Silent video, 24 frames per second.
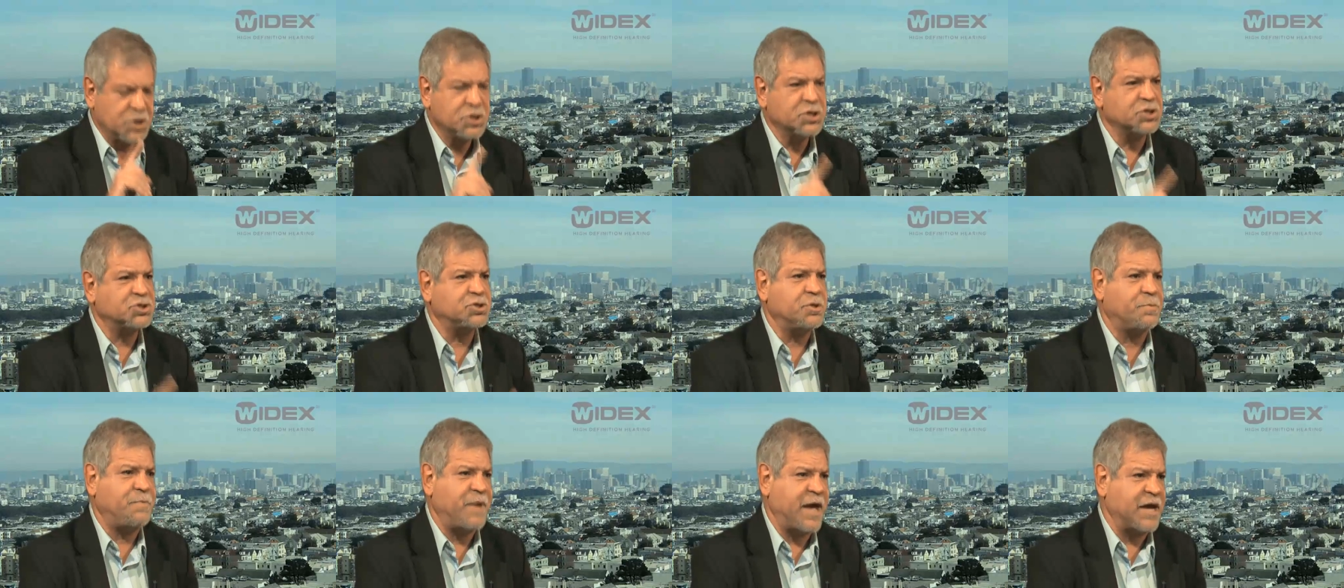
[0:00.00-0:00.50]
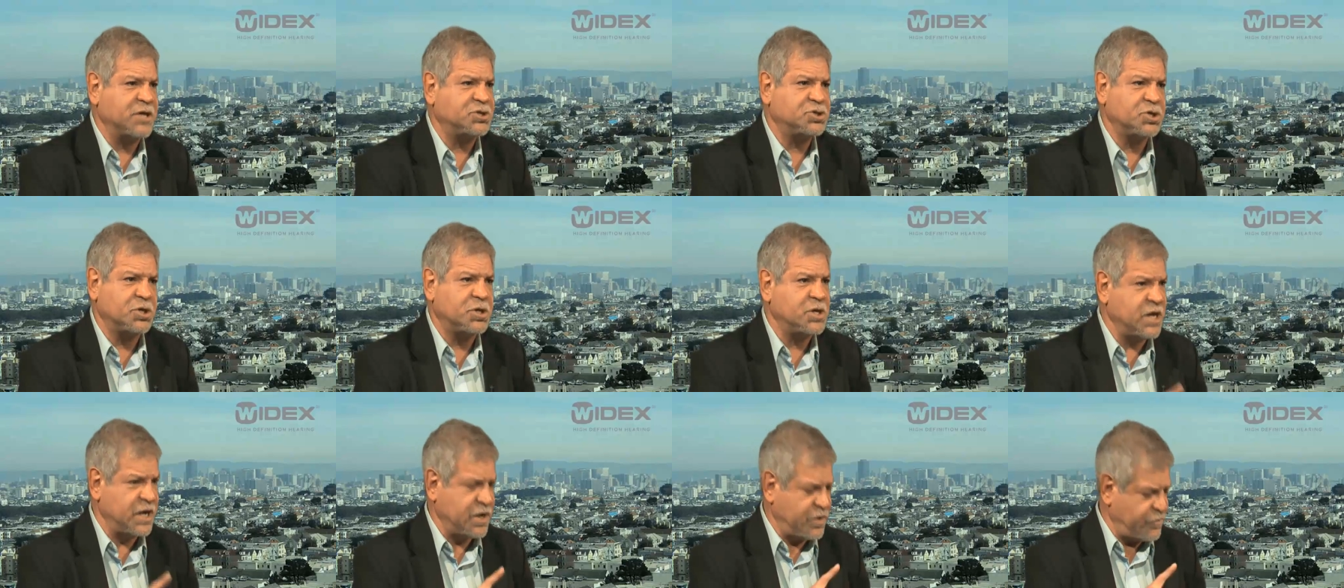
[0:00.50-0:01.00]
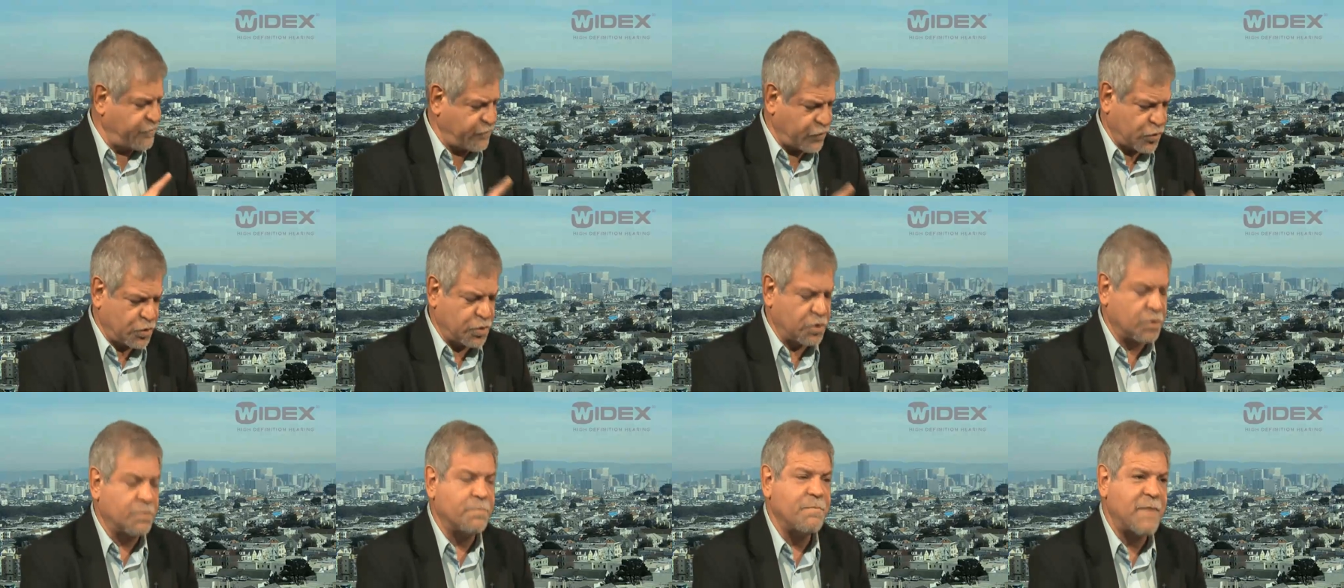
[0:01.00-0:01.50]
Does the patient need
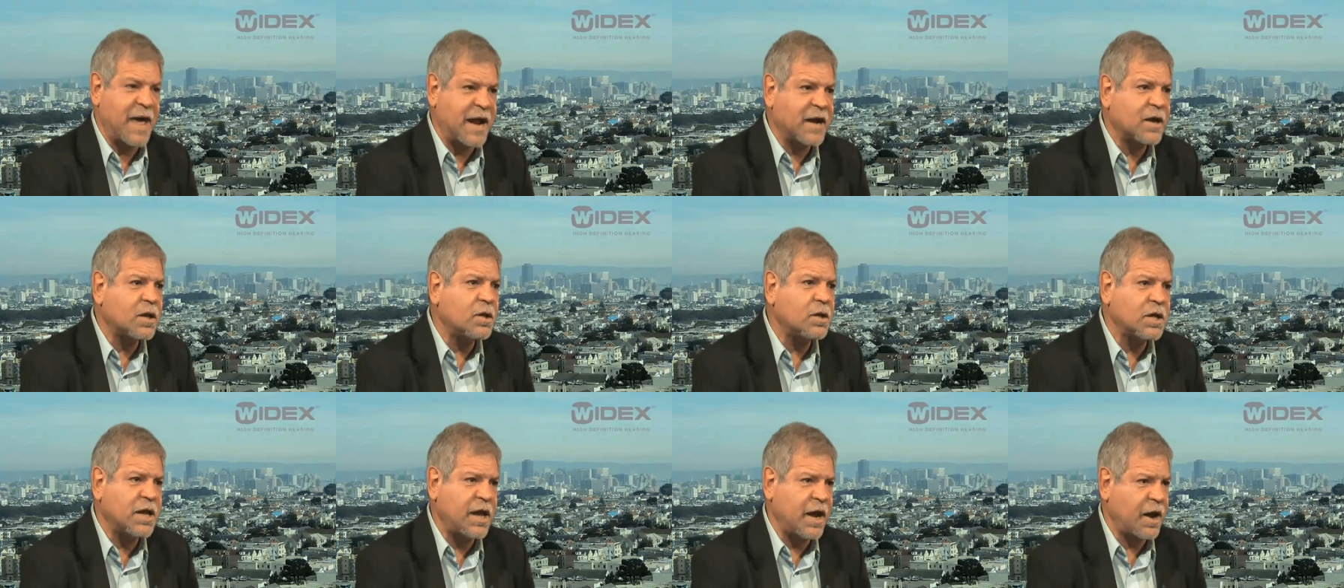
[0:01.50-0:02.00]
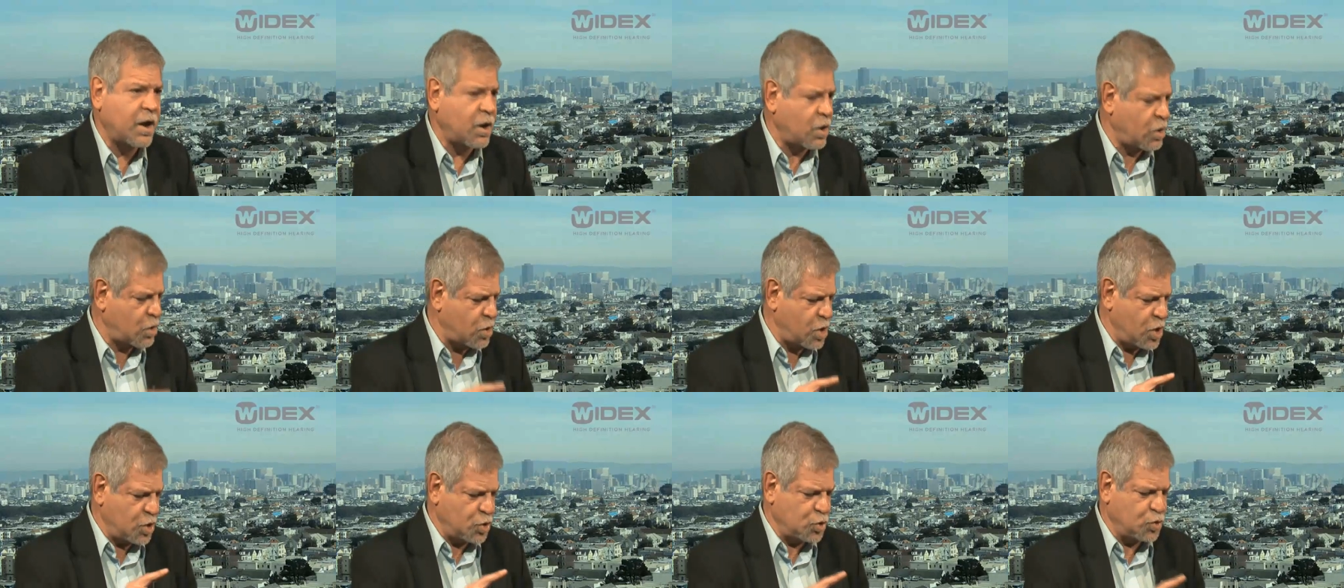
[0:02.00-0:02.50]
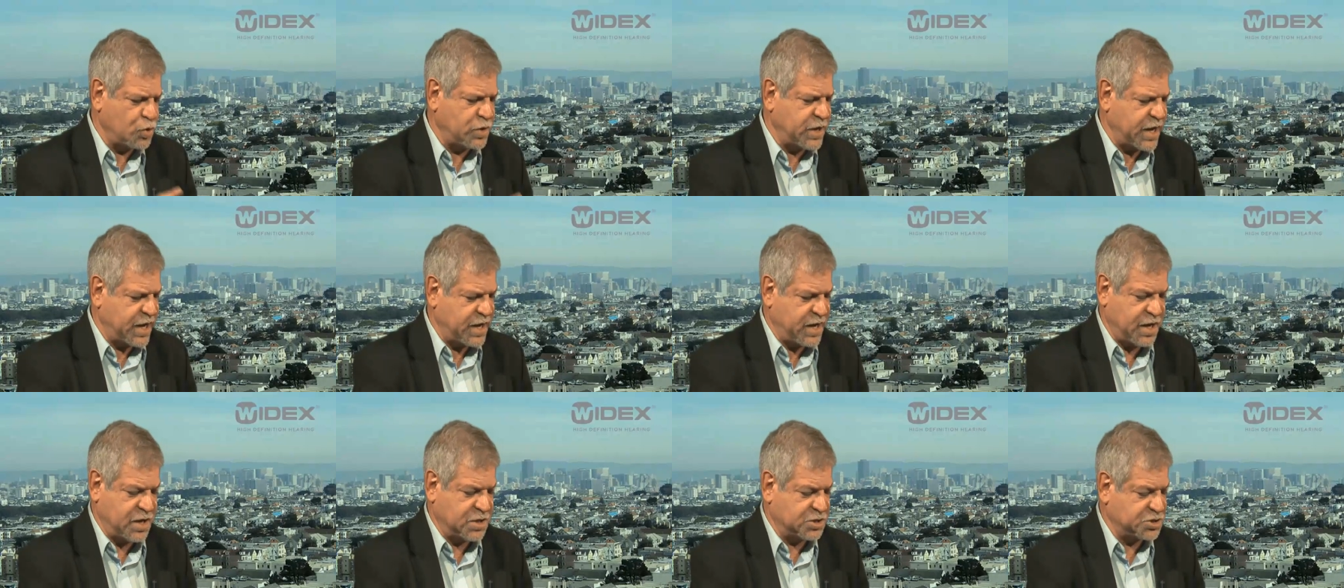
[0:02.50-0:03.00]
further medical care? Do
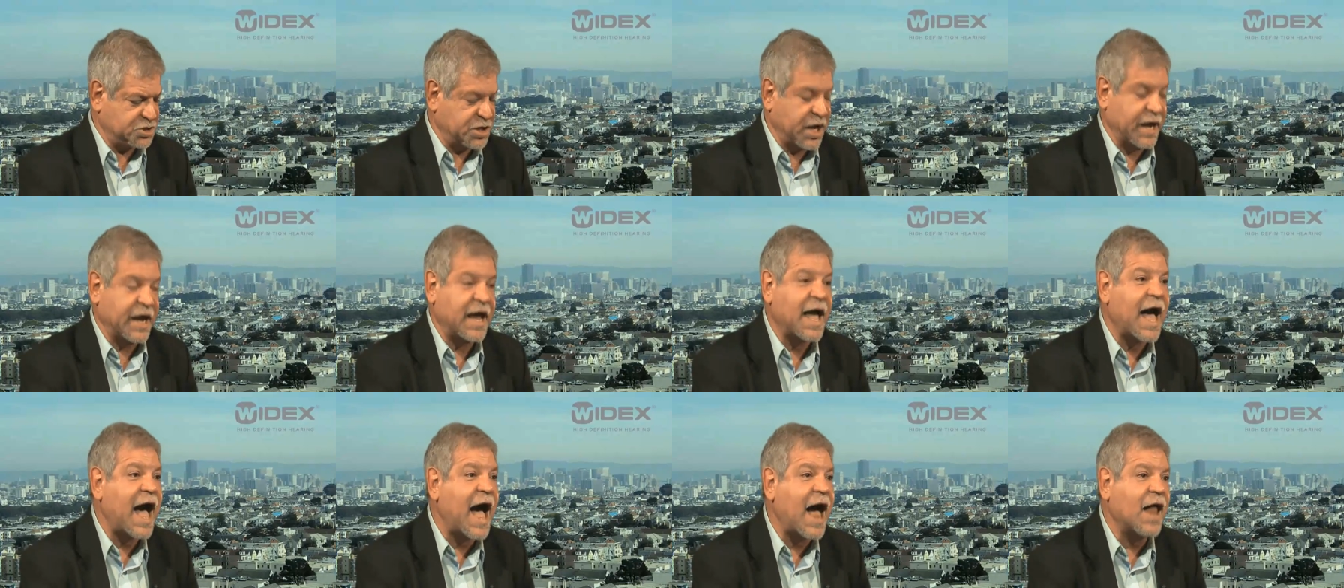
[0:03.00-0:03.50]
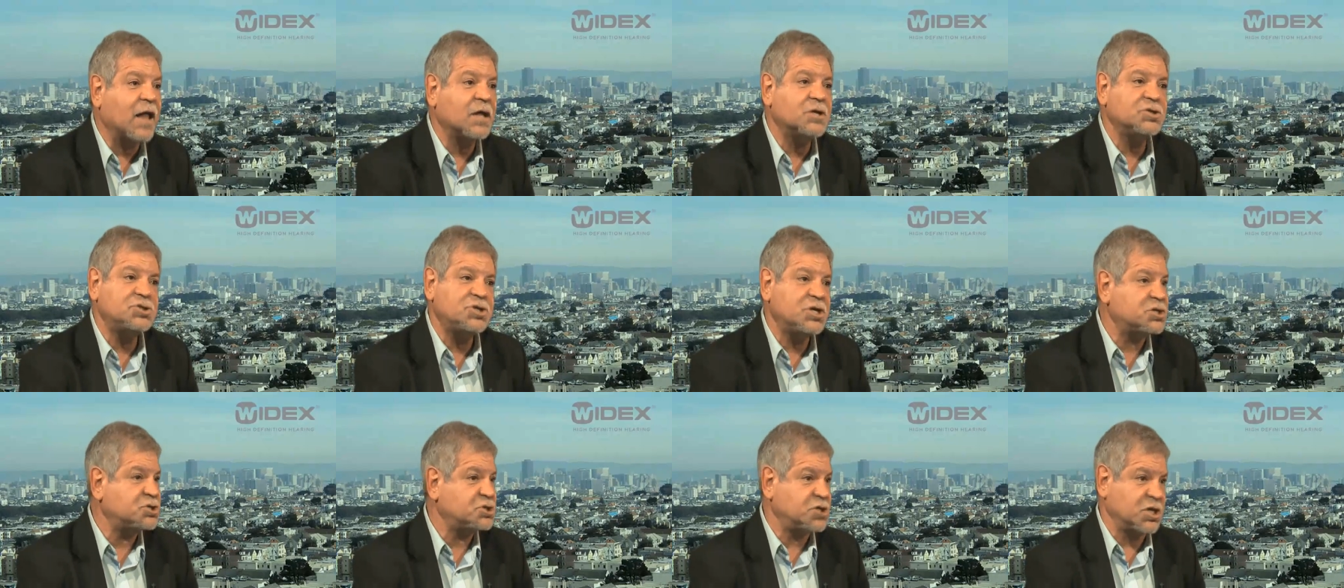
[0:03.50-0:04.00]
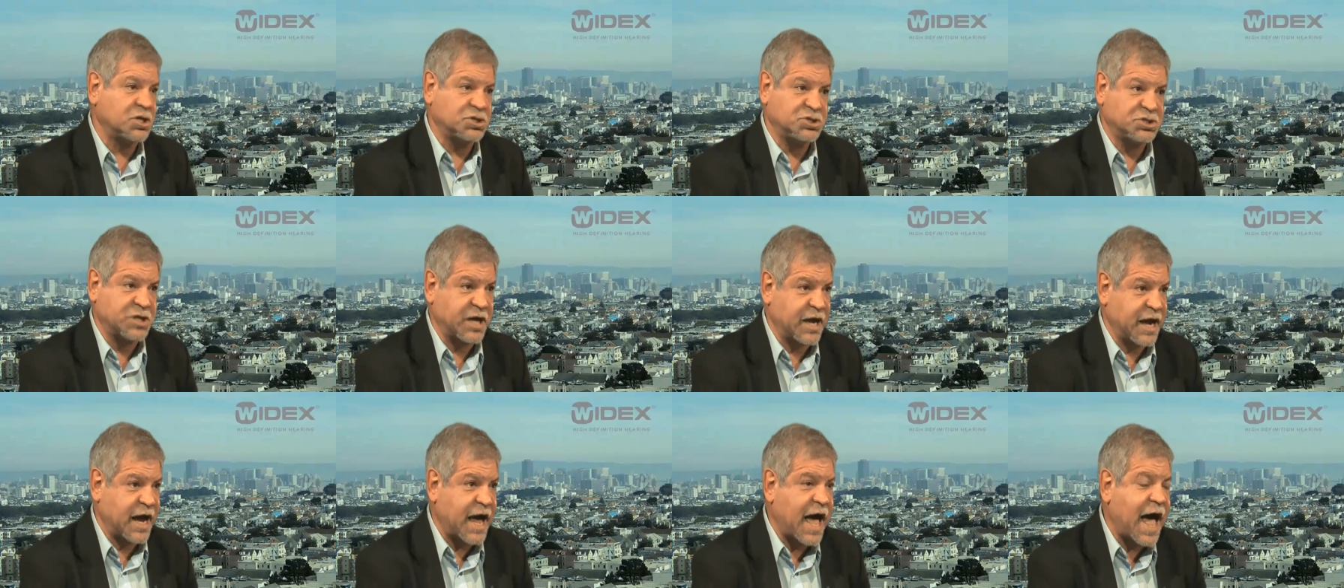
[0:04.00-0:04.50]
they need a psychologist, a
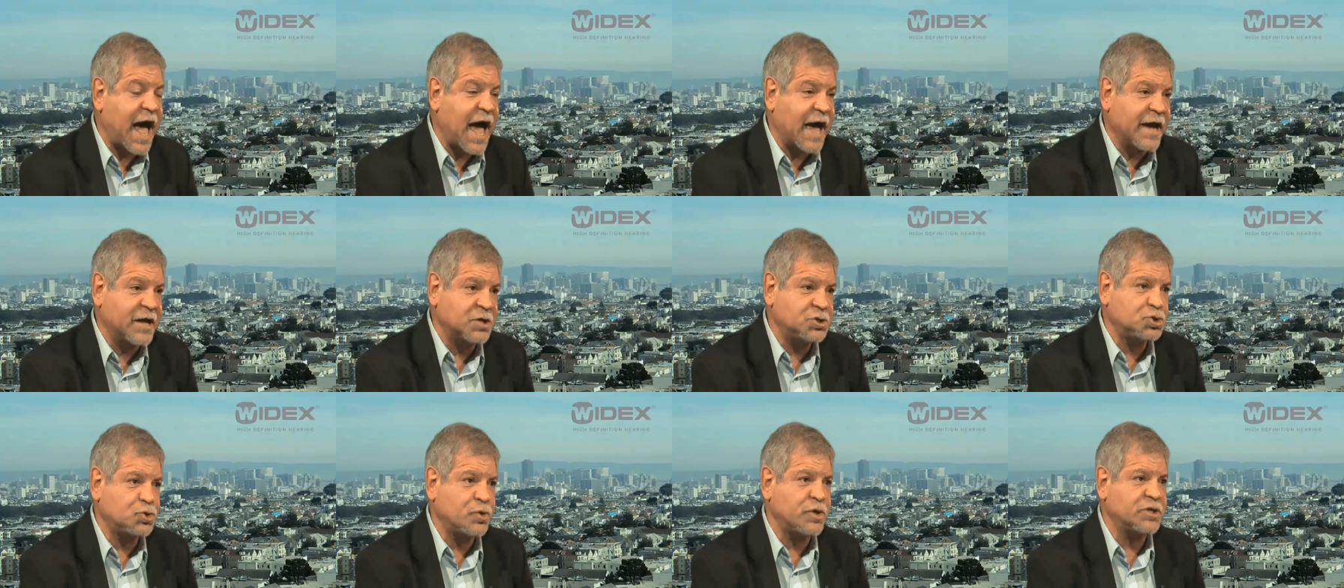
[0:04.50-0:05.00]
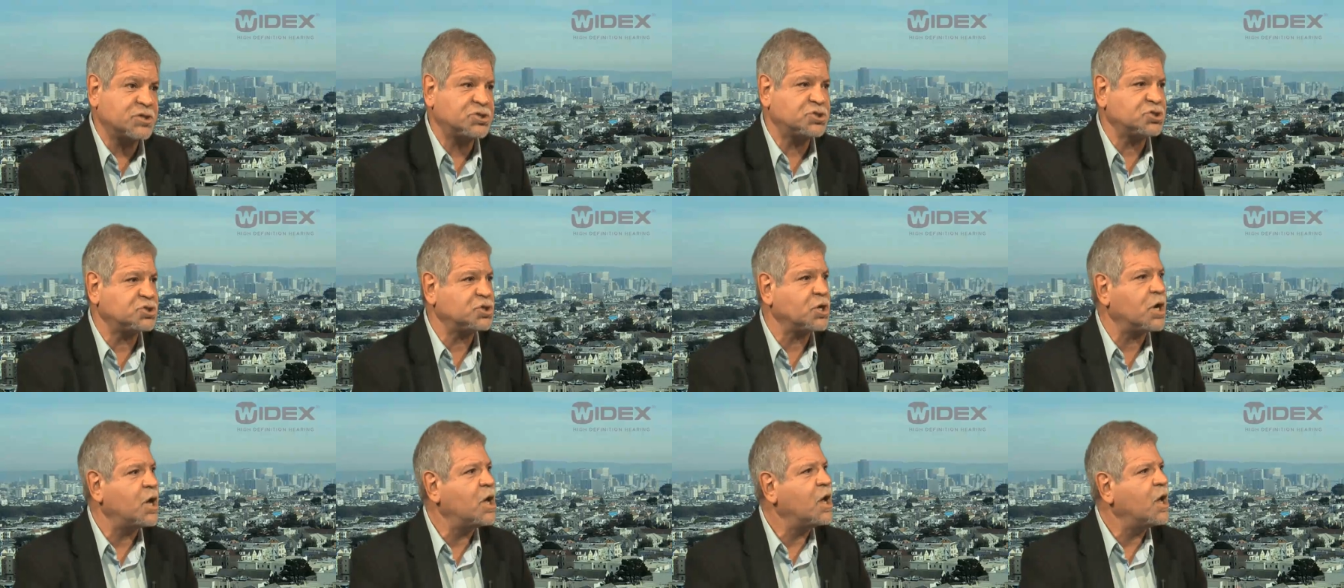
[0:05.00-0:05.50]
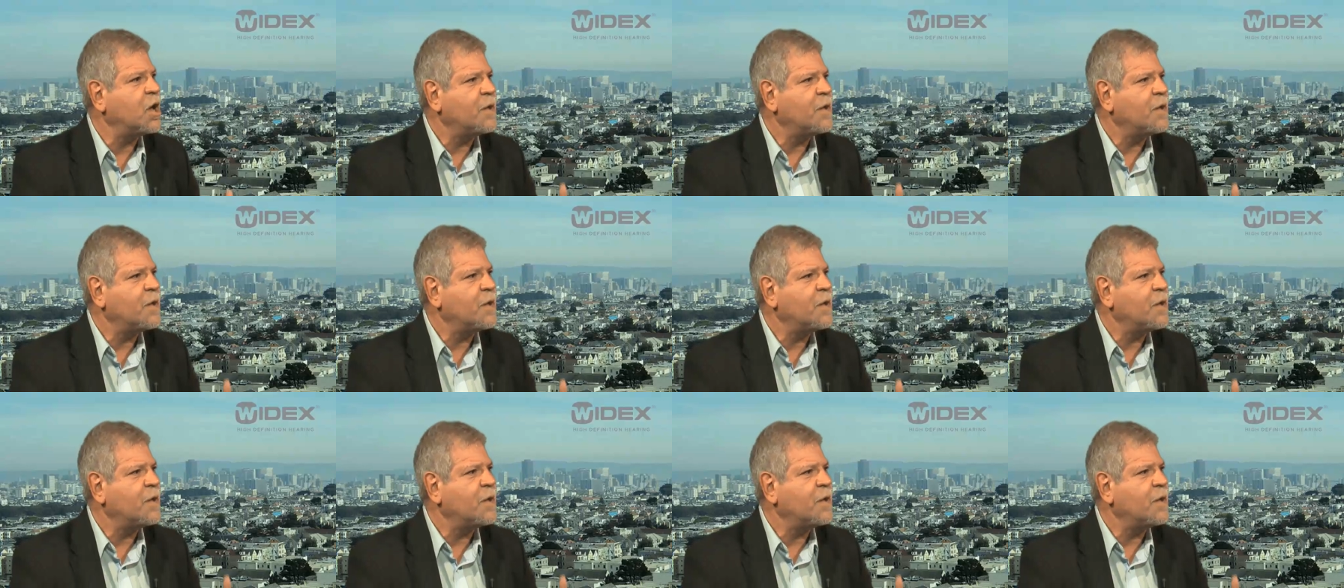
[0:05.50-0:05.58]
psychiatrist?